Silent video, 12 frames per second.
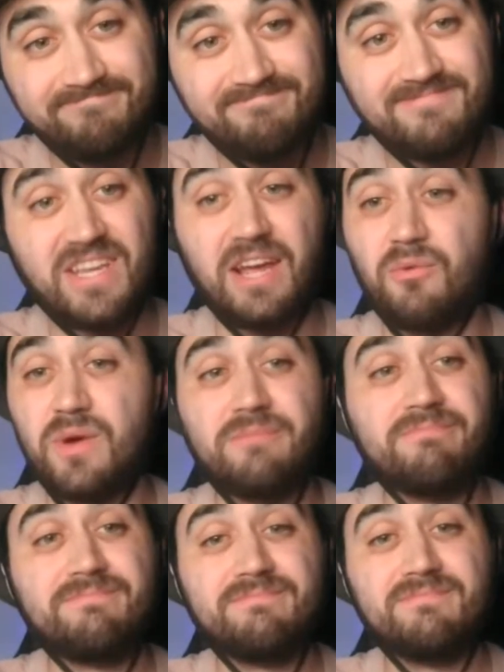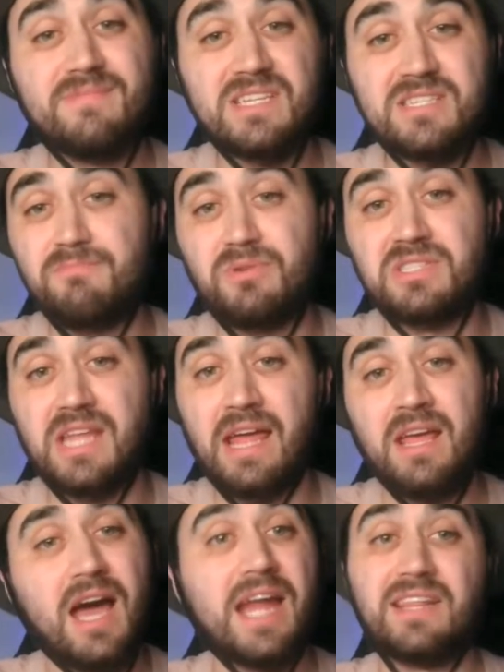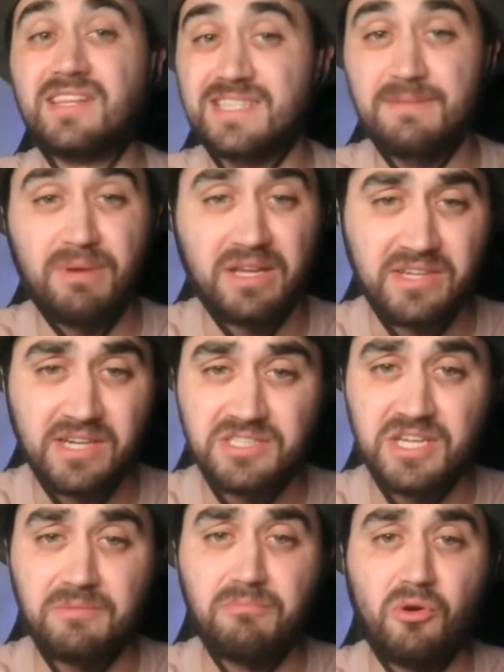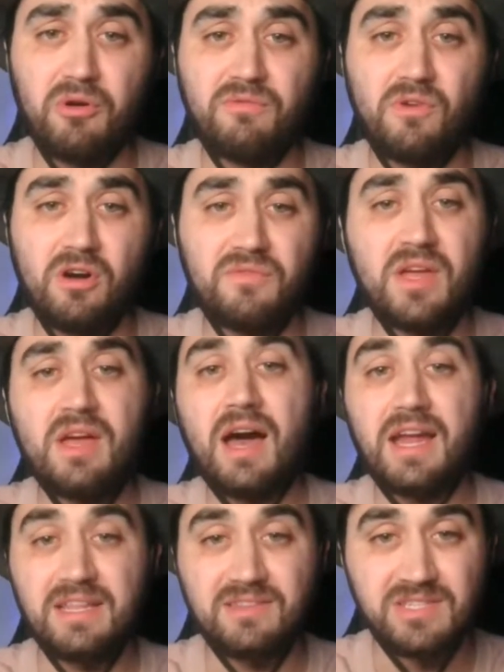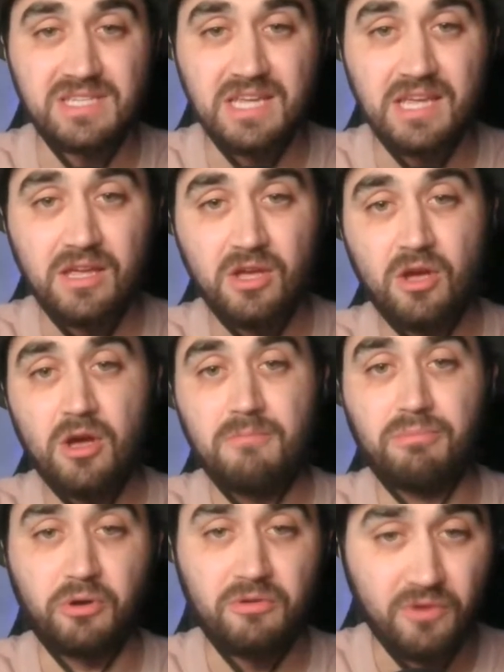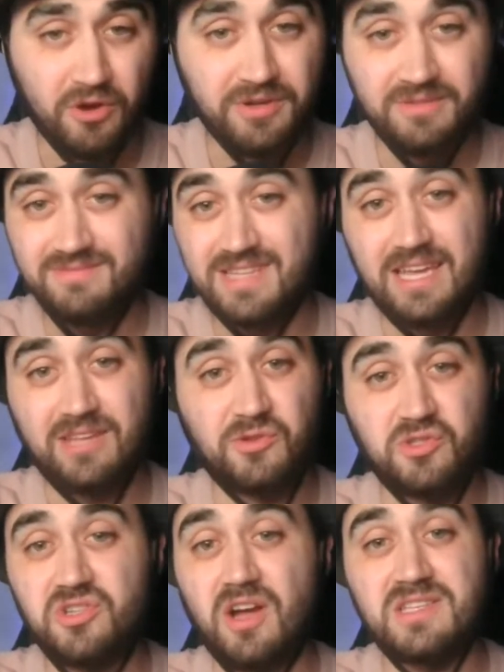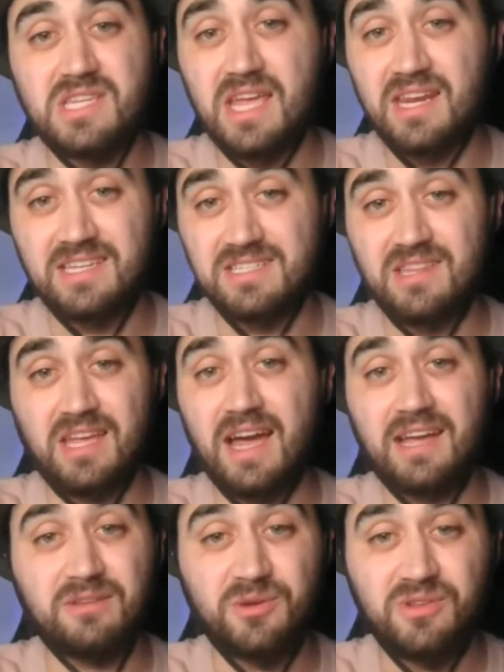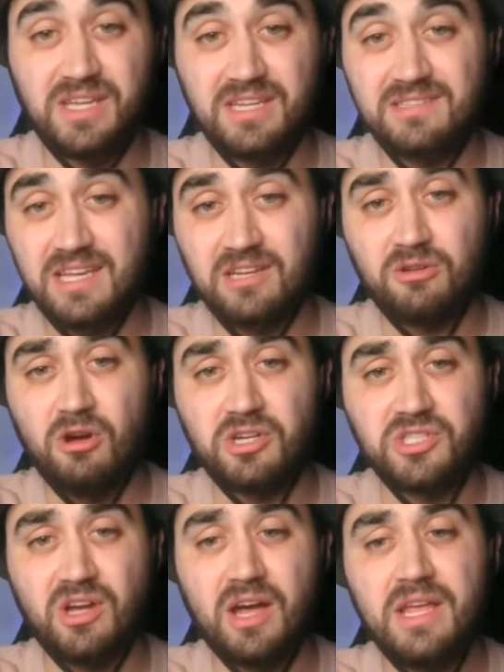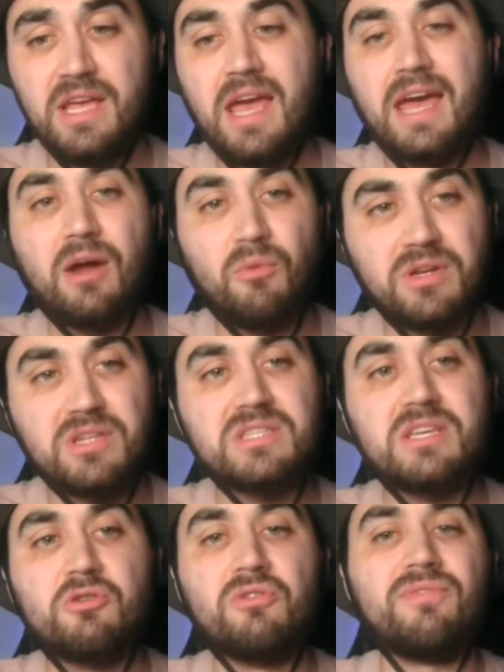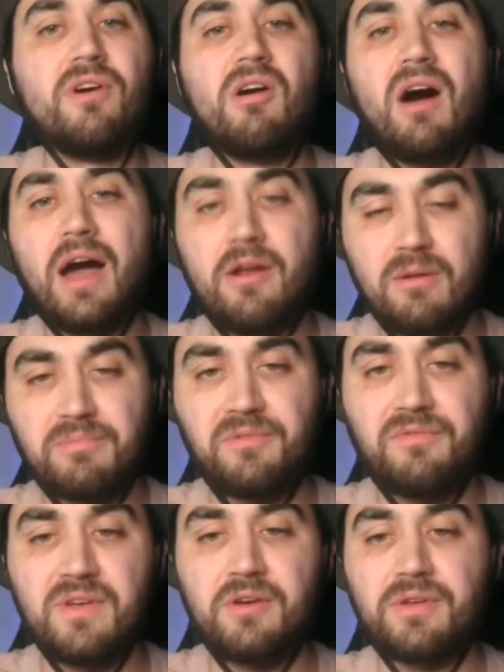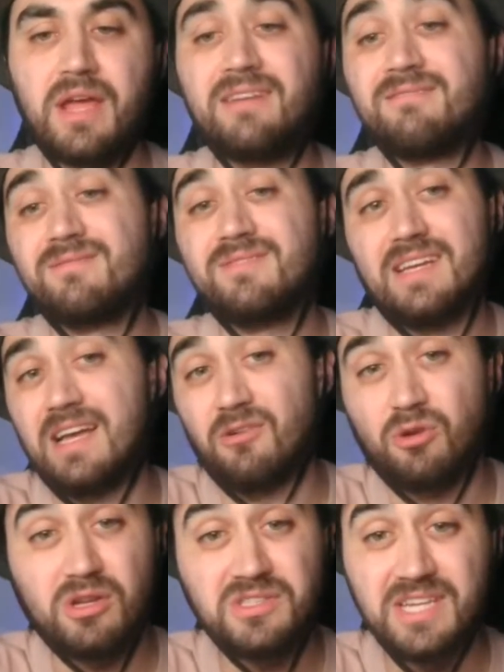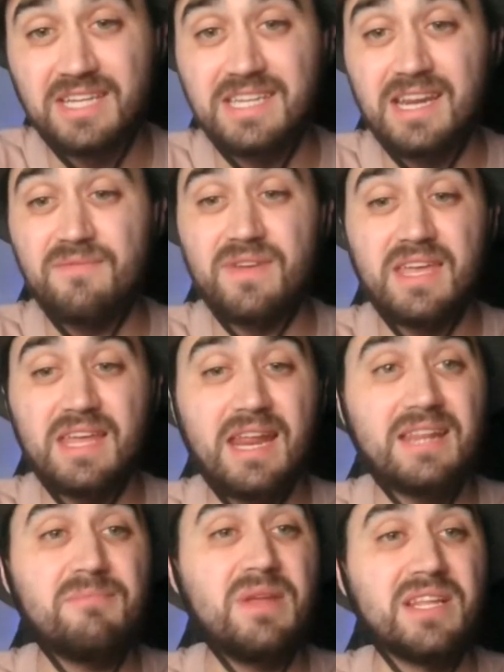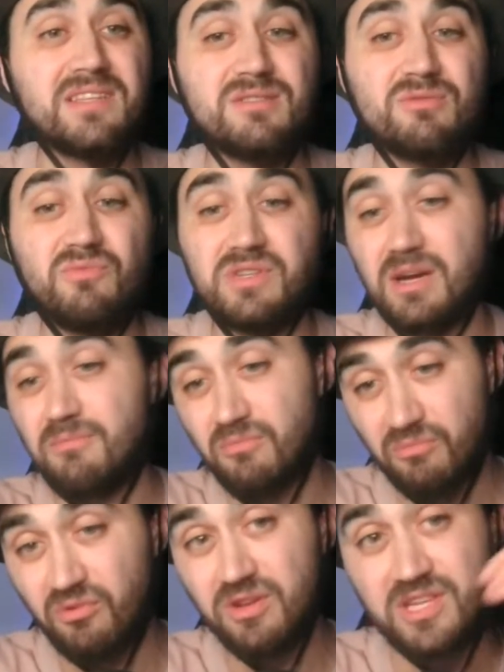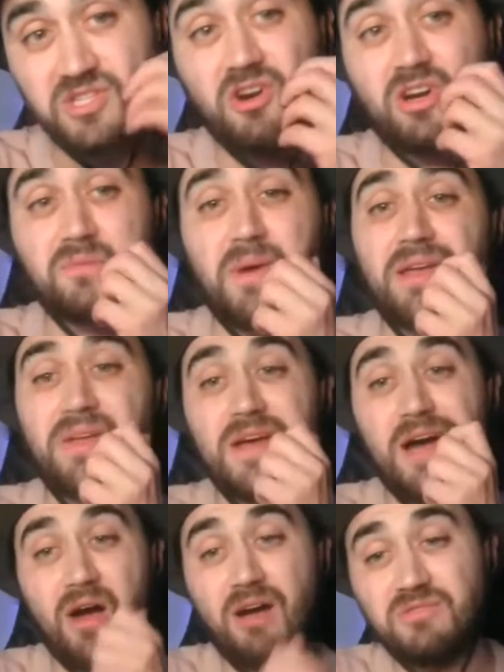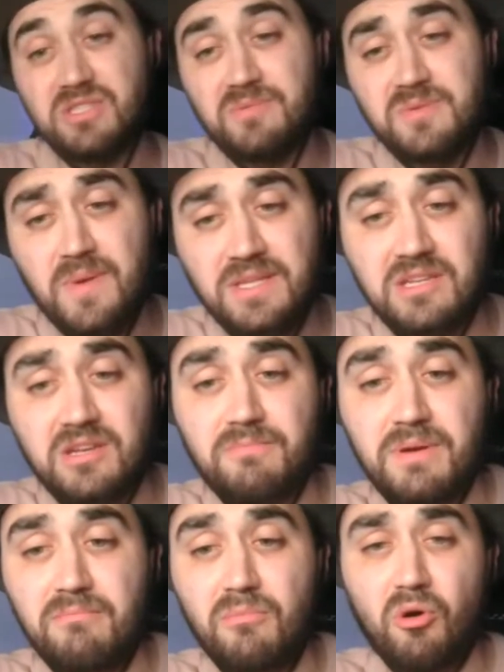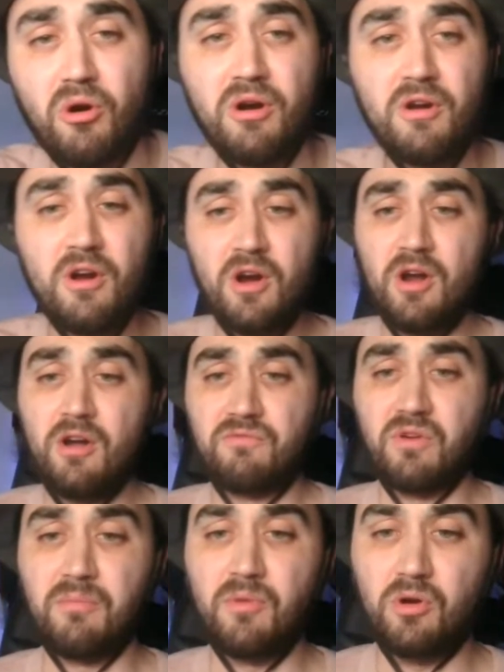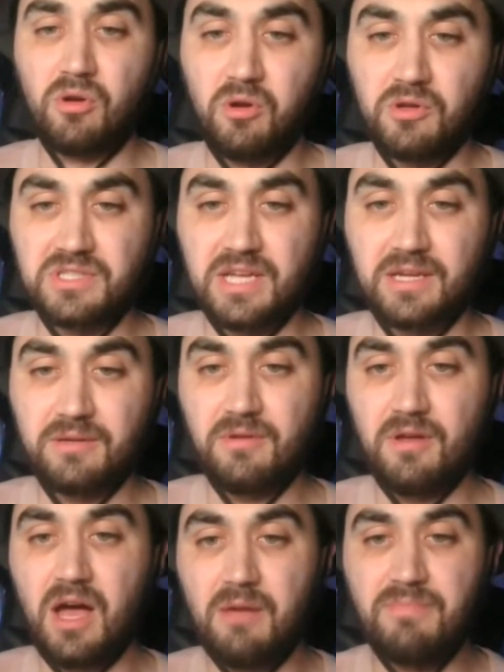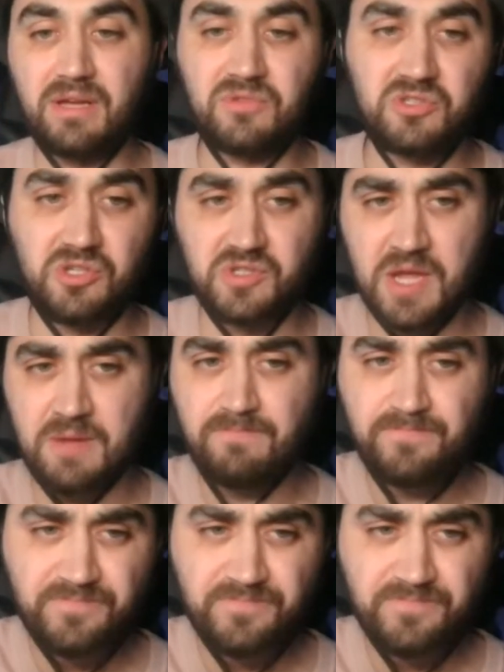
You got to win. It's simple as that. I need to see Patrik Schick more involved. I need to see Provod taking those shots again because the guy clearly can take a long shot. And I want to see Kufal higher up the field. And Hosek didn't even get any minutes, which I'm really shocked by. I was expecting a bit more from Hosek. Big up to Jose.